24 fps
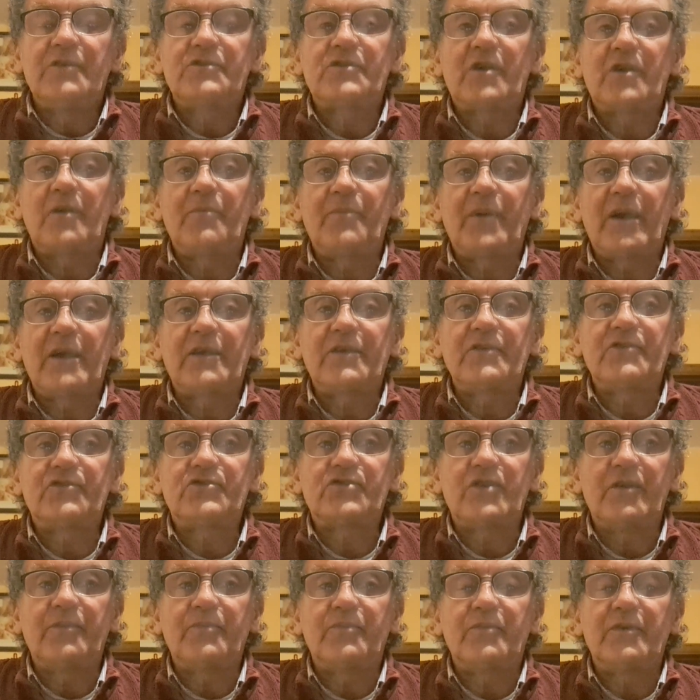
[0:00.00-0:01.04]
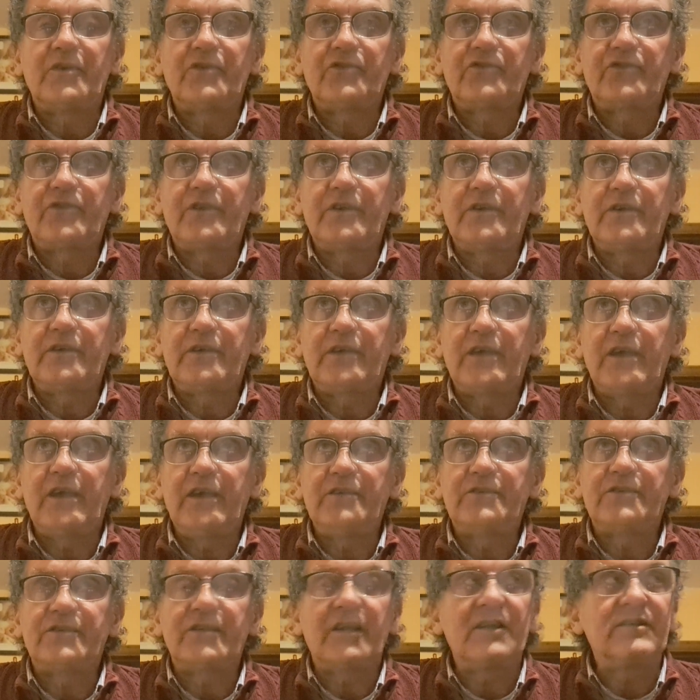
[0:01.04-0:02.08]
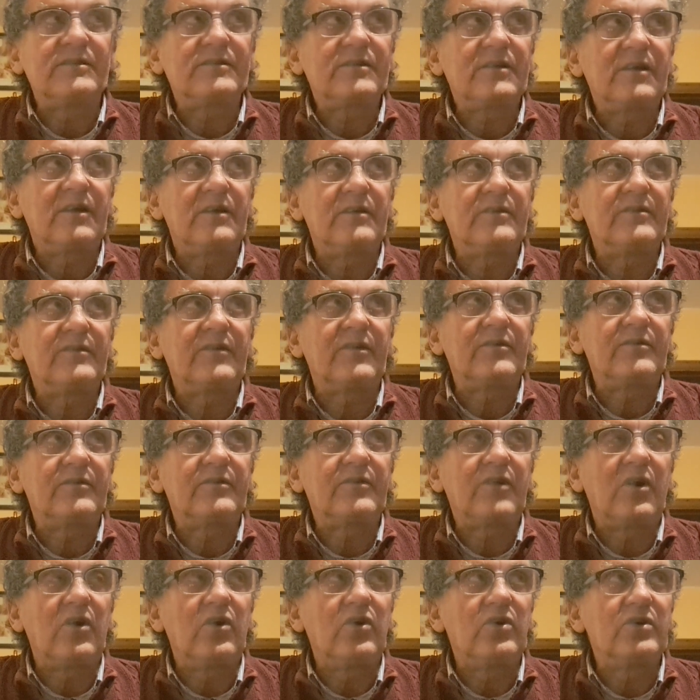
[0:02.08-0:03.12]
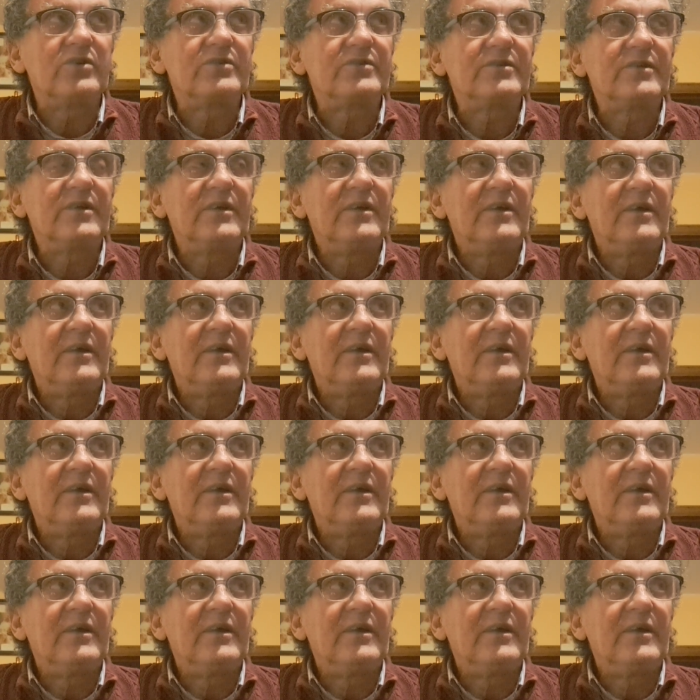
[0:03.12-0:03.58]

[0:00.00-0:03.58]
Drop back and trip was the key to that, as I thought.